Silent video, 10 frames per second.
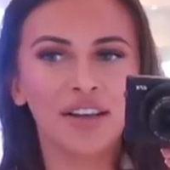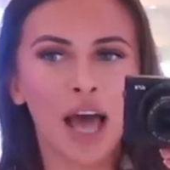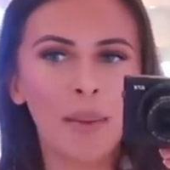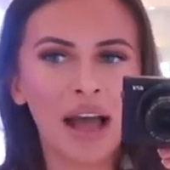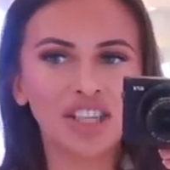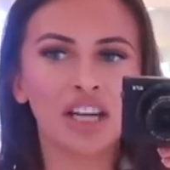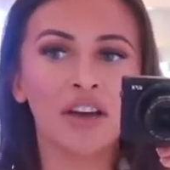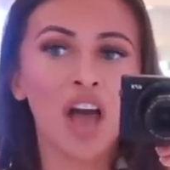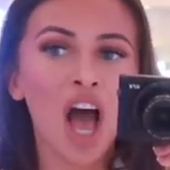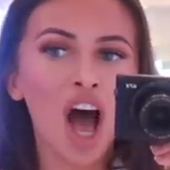Like, I'm actually
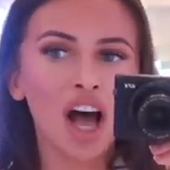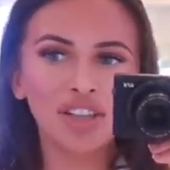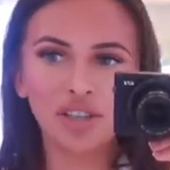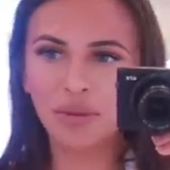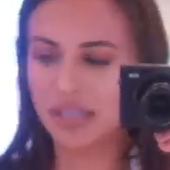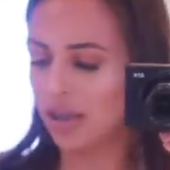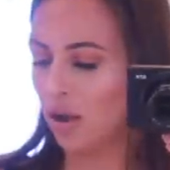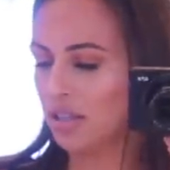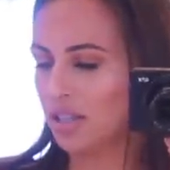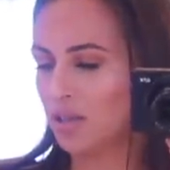in love. 100%
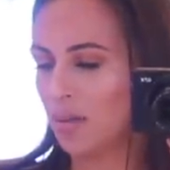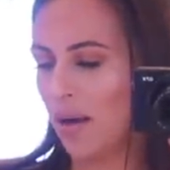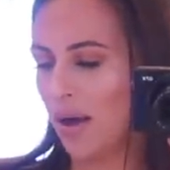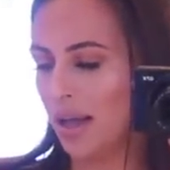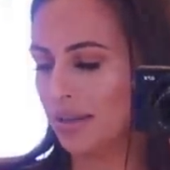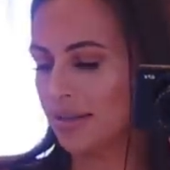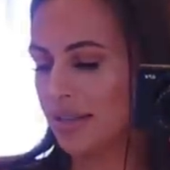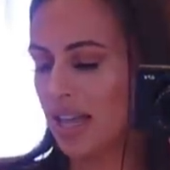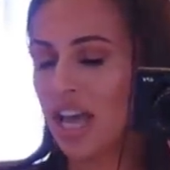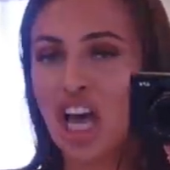cotton as well,
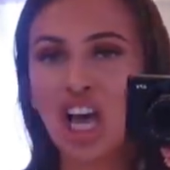huns.